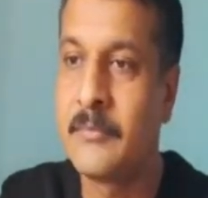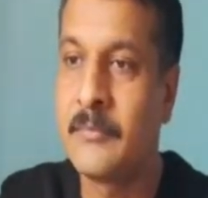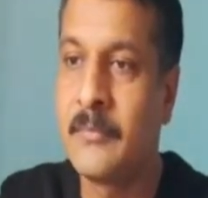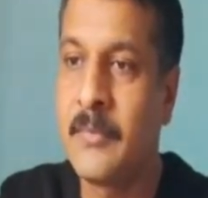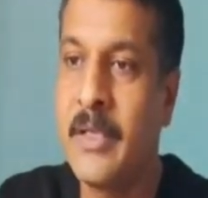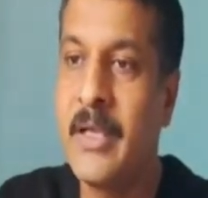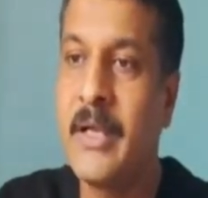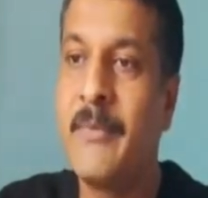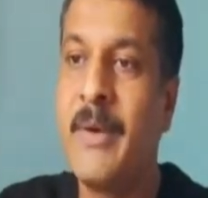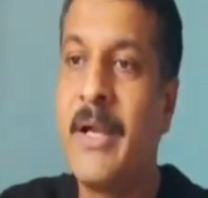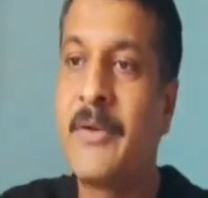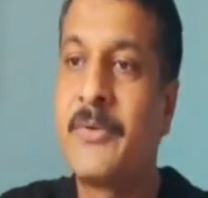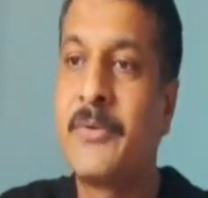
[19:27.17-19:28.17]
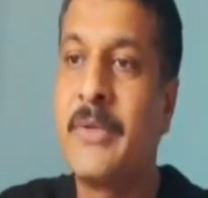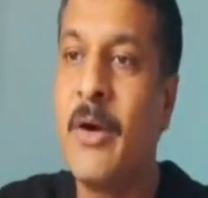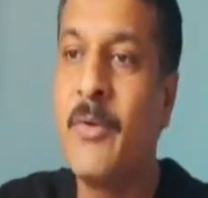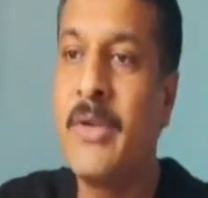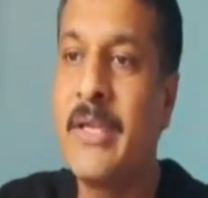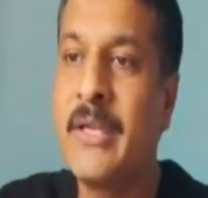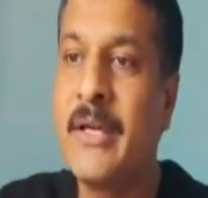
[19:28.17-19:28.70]
equal to, now
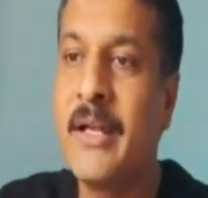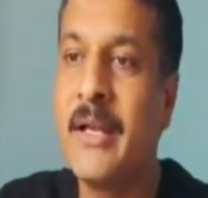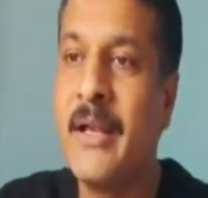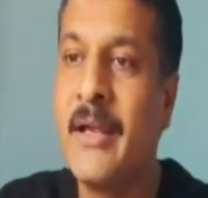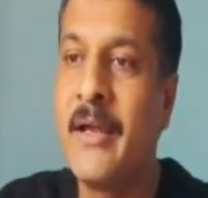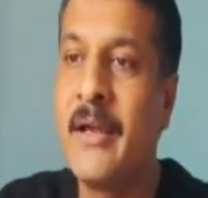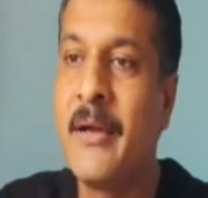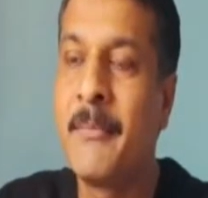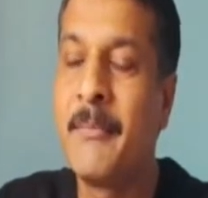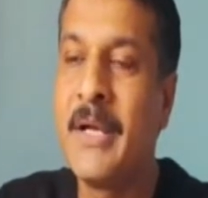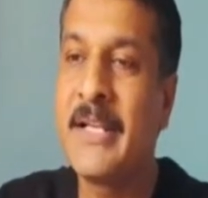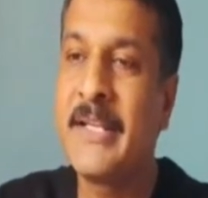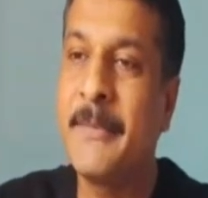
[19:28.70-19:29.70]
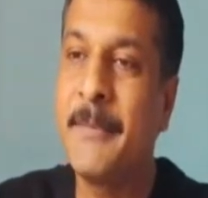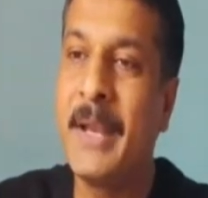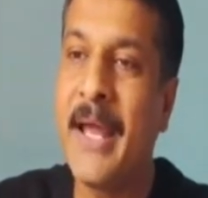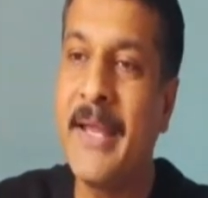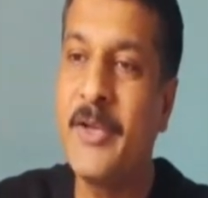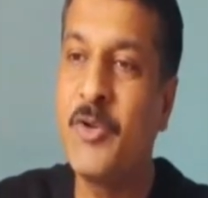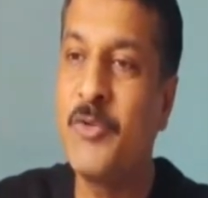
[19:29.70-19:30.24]
here multiply
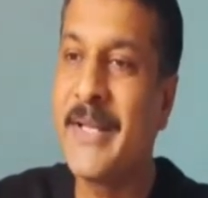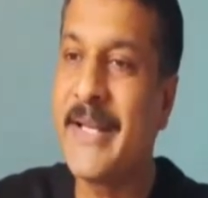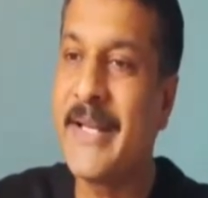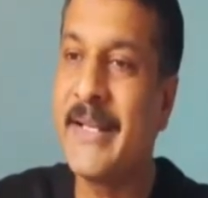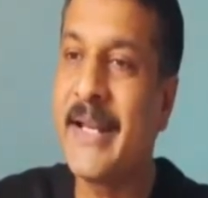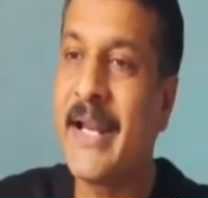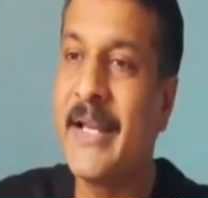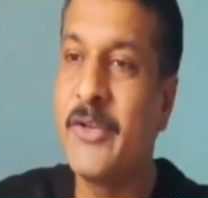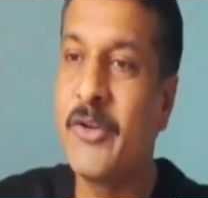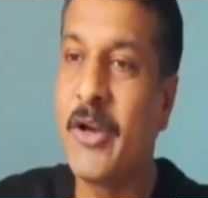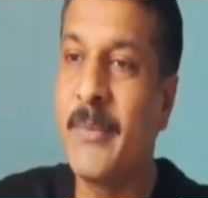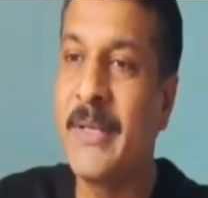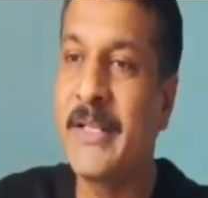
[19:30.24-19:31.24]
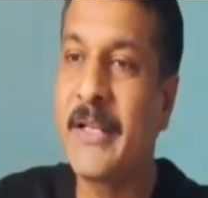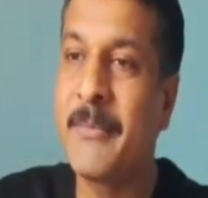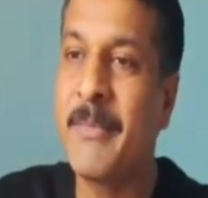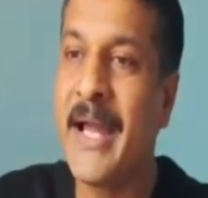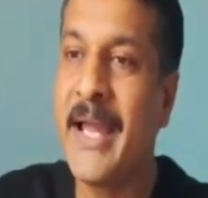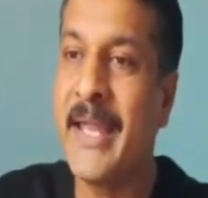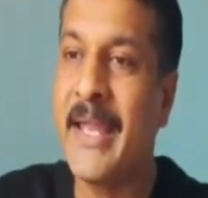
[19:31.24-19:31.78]
numerator and denominator
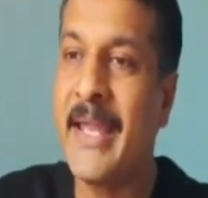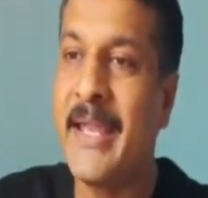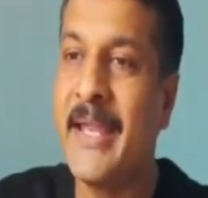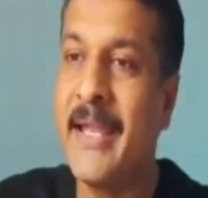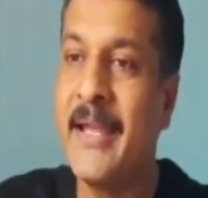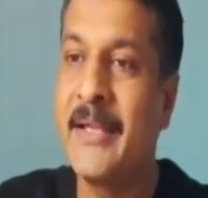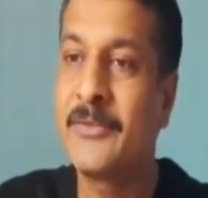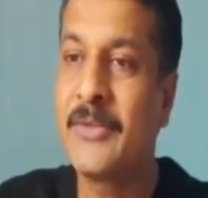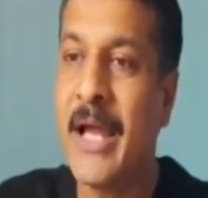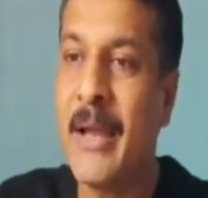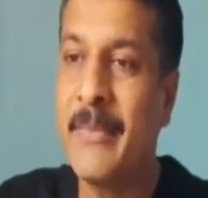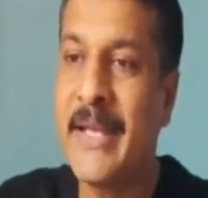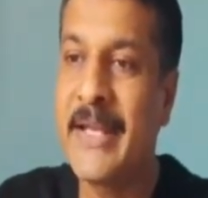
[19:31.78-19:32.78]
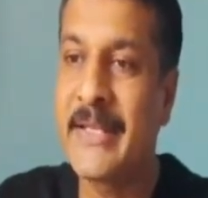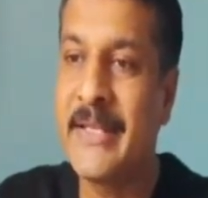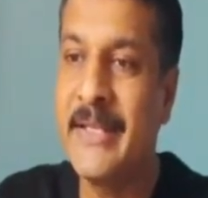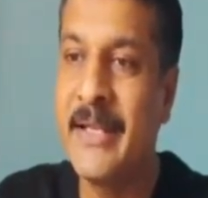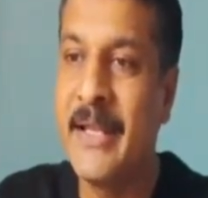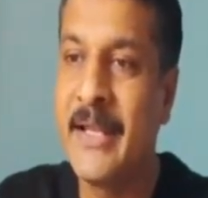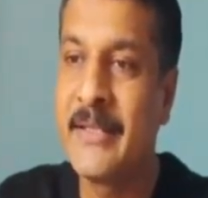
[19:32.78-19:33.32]
by A. So I am
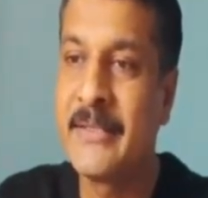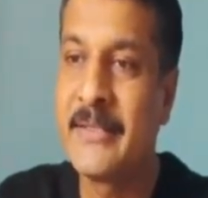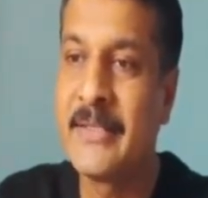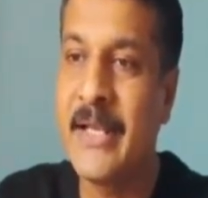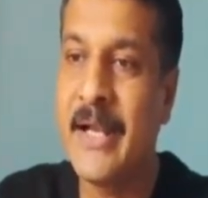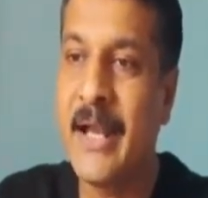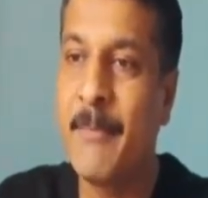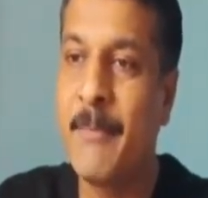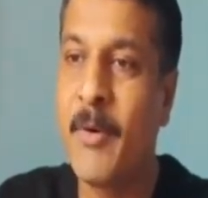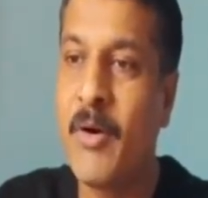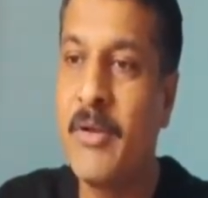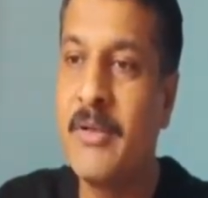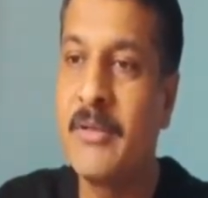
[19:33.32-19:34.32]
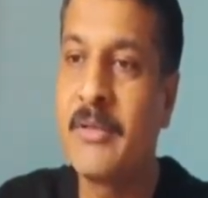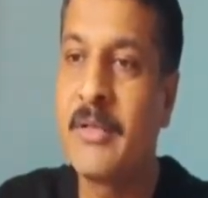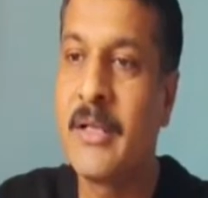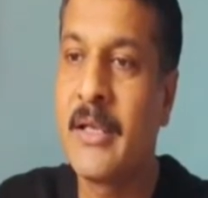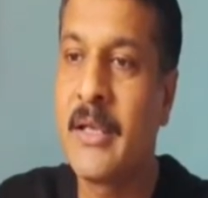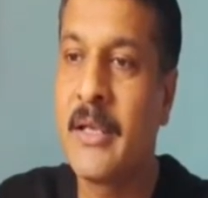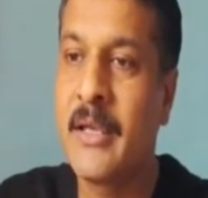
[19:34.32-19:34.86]
getting Z upon
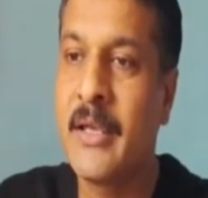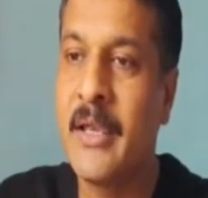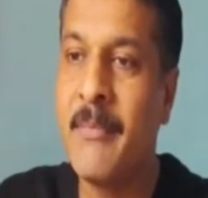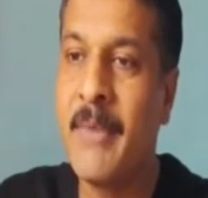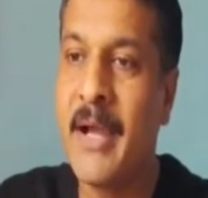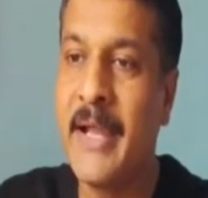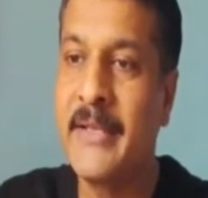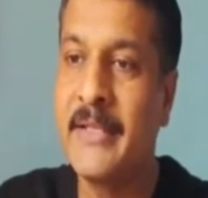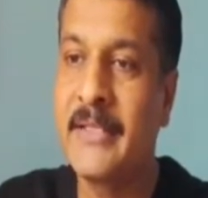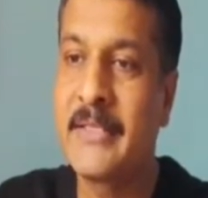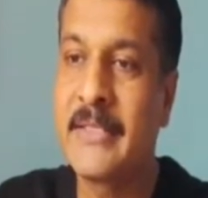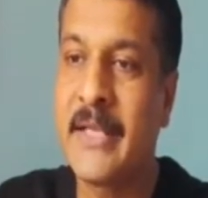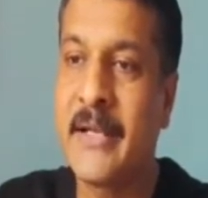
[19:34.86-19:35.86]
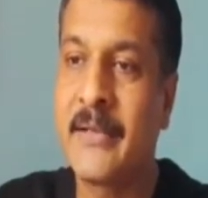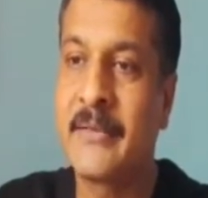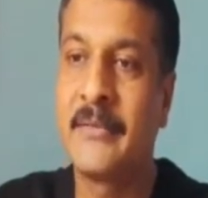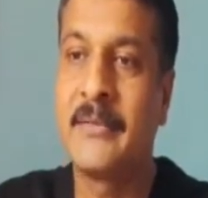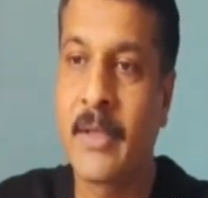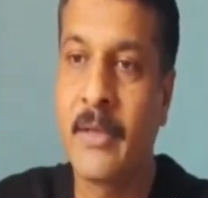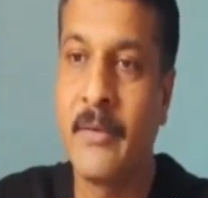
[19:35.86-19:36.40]
A minus Z,
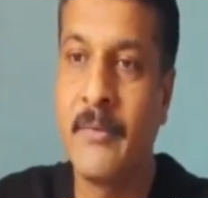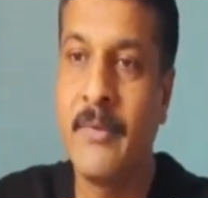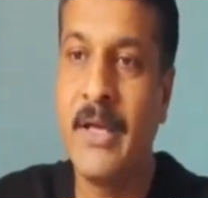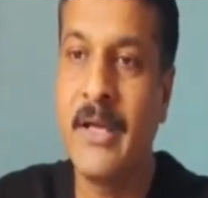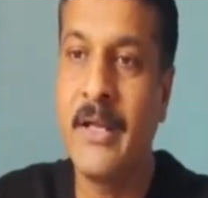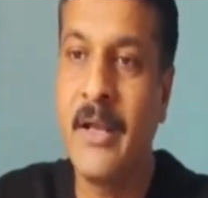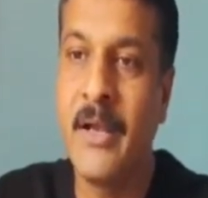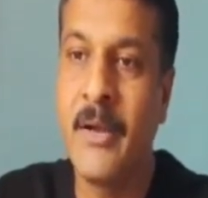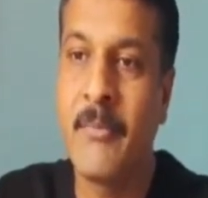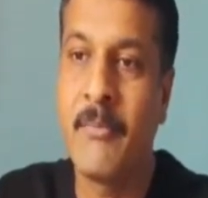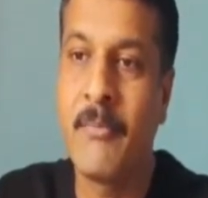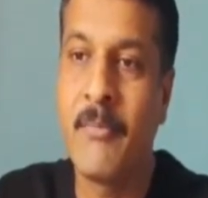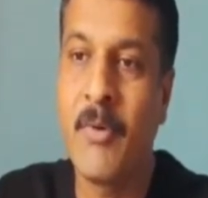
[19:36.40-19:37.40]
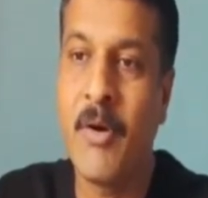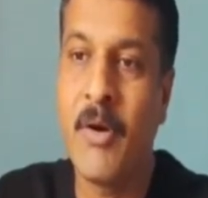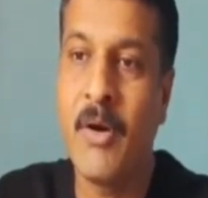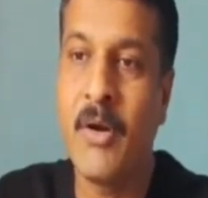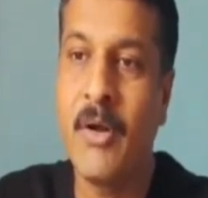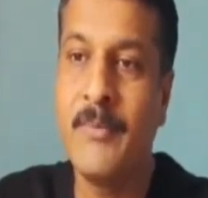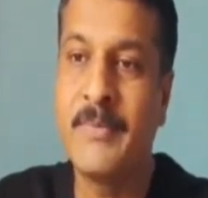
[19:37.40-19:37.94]
where mod
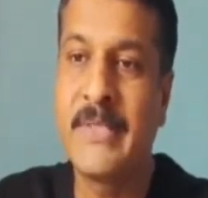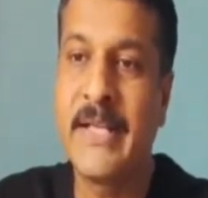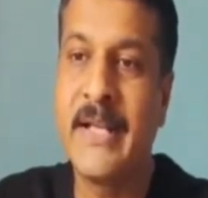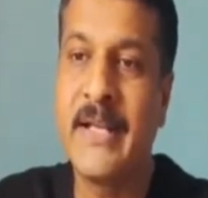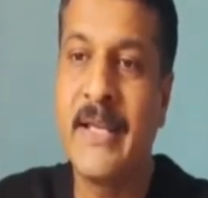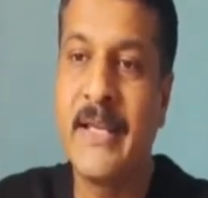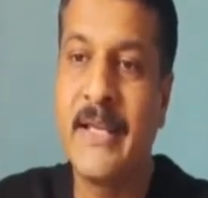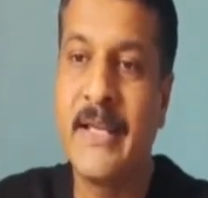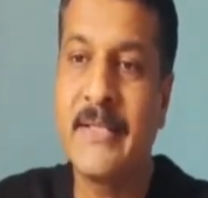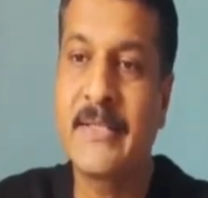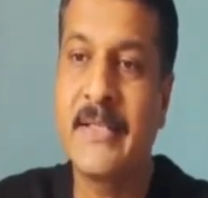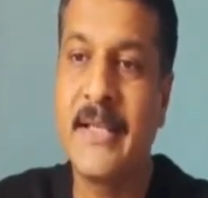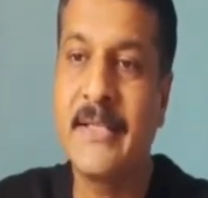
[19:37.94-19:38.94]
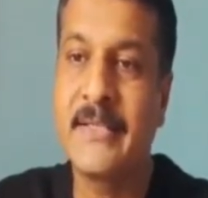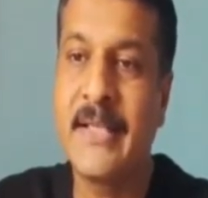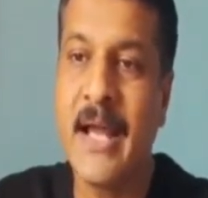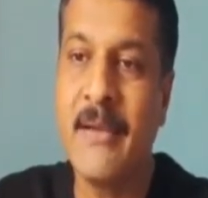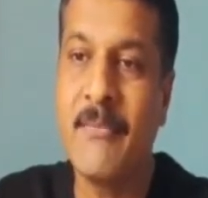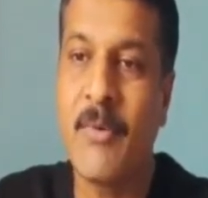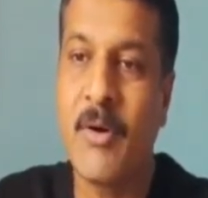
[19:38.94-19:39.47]
of Z is less
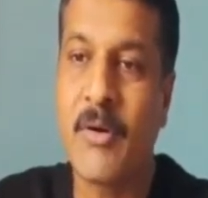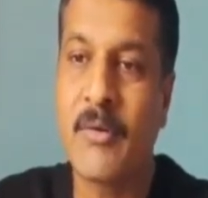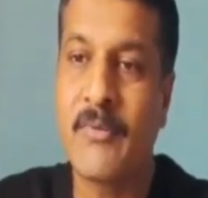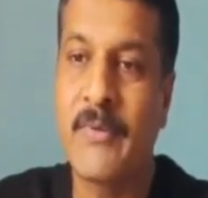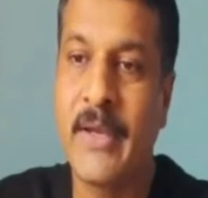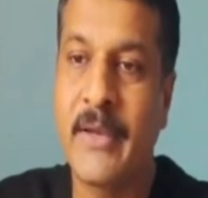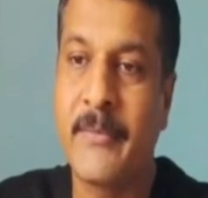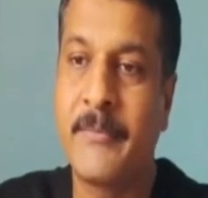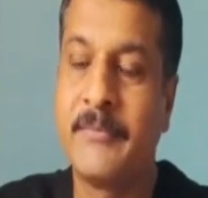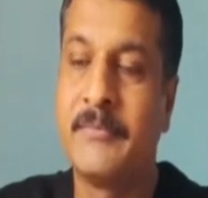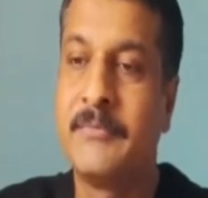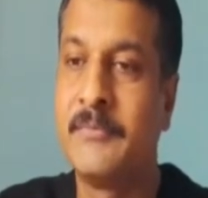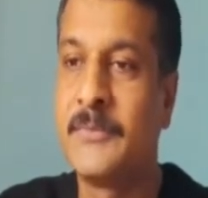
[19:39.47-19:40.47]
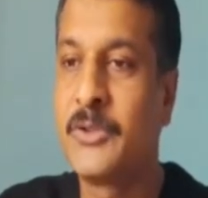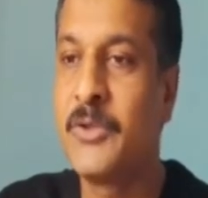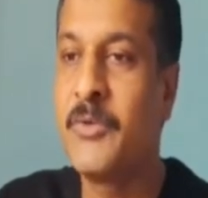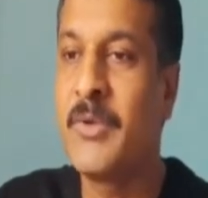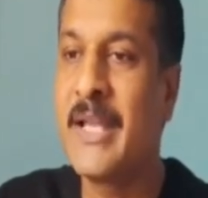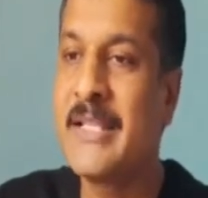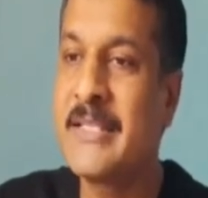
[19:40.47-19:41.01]
than mod of A. So you
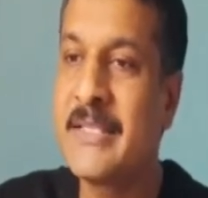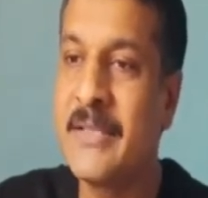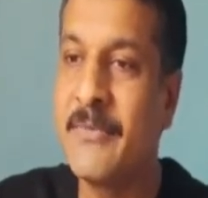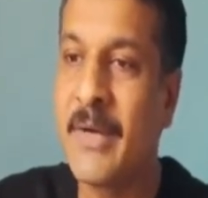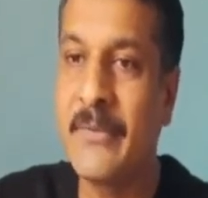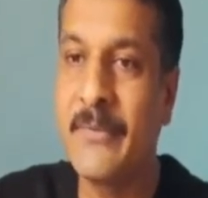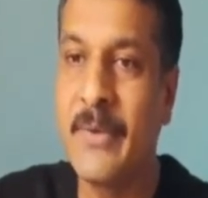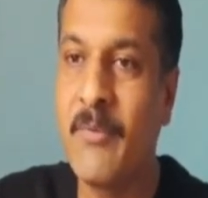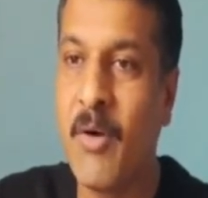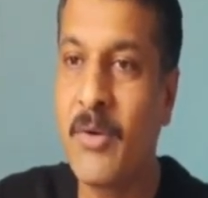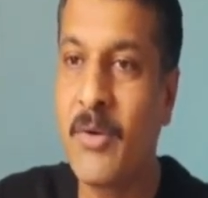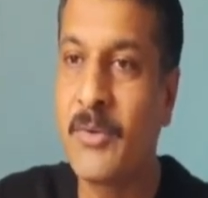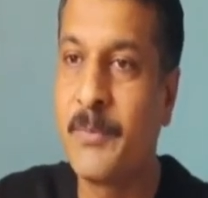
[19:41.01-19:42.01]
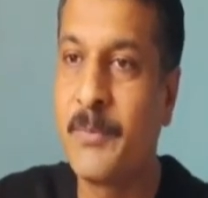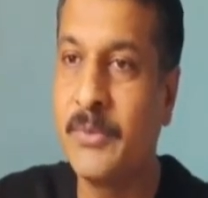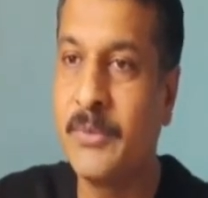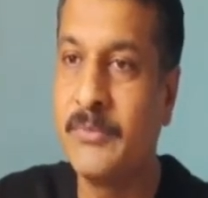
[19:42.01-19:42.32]
can see what we want to prove.